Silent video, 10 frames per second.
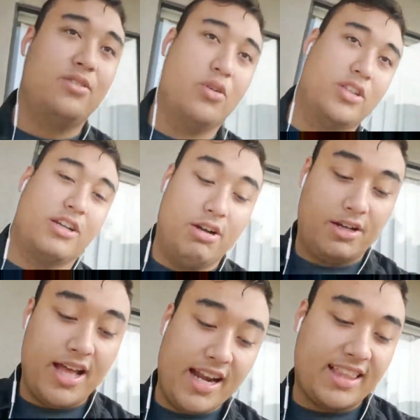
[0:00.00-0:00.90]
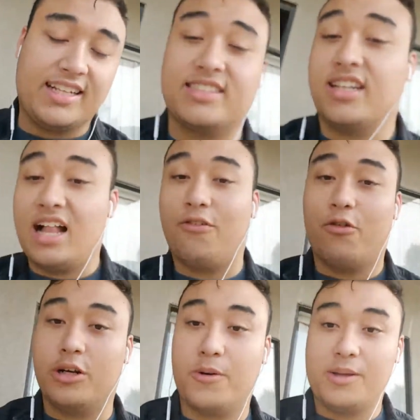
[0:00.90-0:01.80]
North Dakota? Anything to
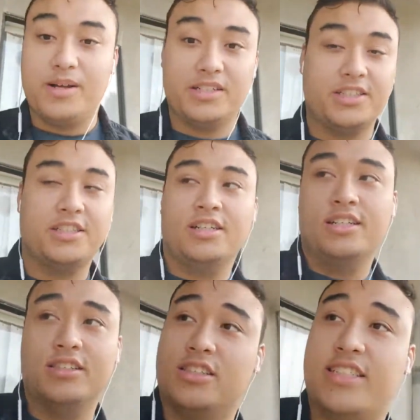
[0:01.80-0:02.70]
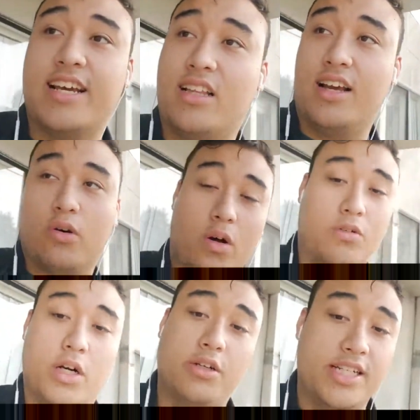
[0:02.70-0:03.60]
California pretty much. And just take like
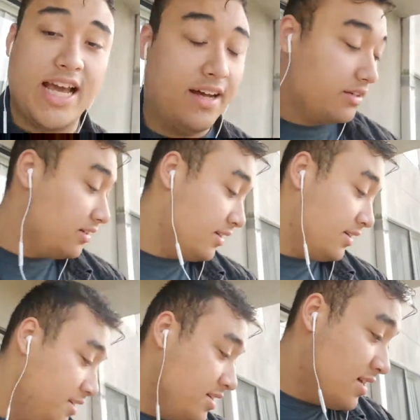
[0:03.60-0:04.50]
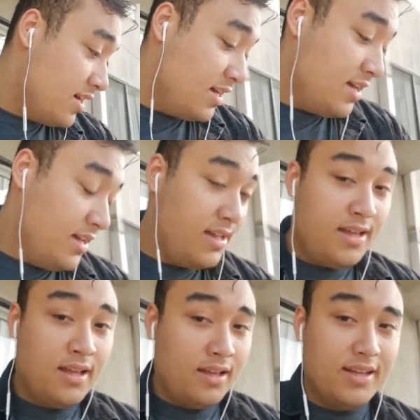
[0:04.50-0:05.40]
one road down.
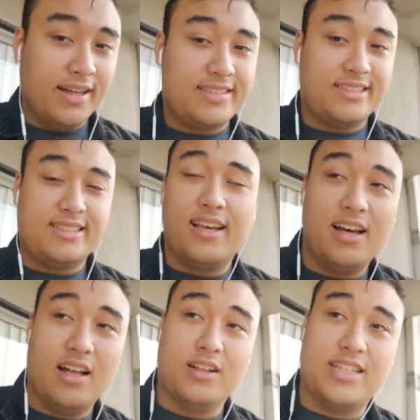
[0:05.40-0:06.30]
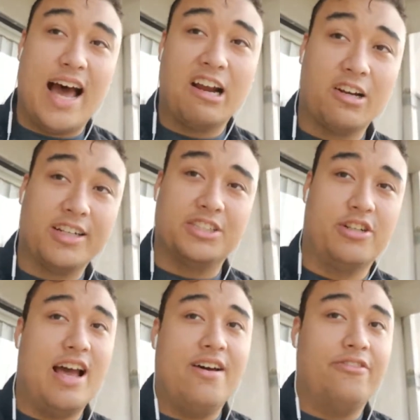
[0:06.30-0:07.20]
It's a tiring
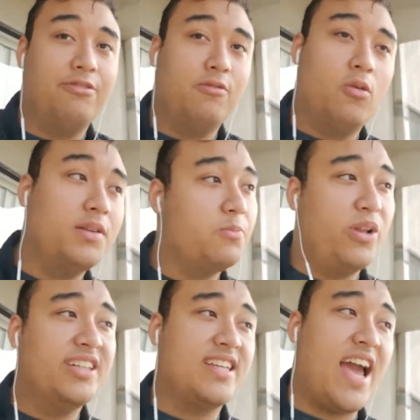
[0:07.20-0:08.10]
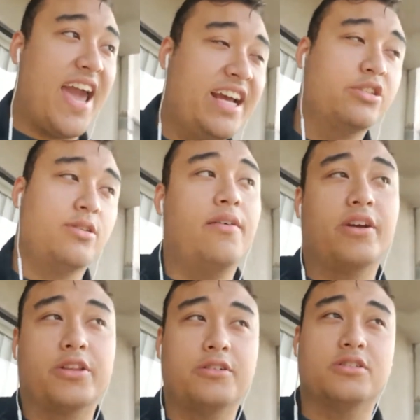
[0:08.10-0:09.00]
drive. The one place I hate
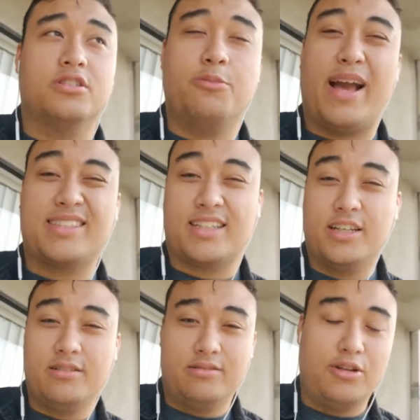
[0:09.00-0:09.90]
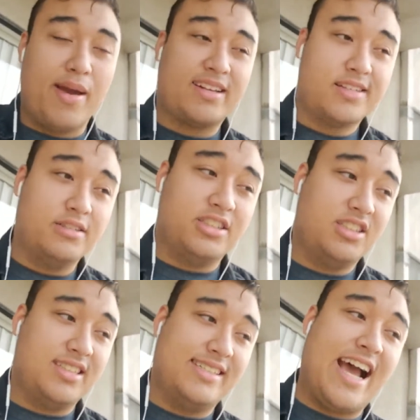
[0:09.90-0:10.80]
driving through is New Mexico. New Mexico is
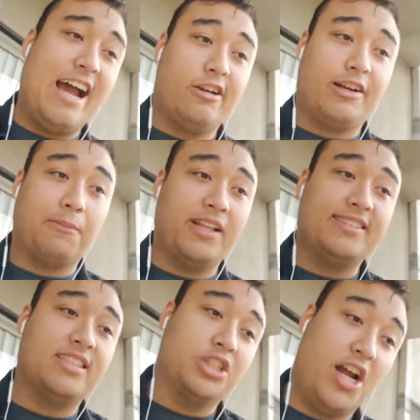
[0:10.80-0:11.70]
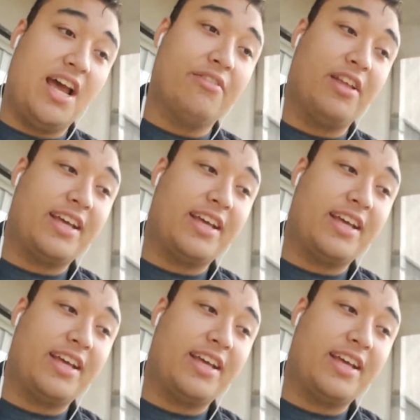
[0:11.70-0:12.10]
just a tiring place to drive.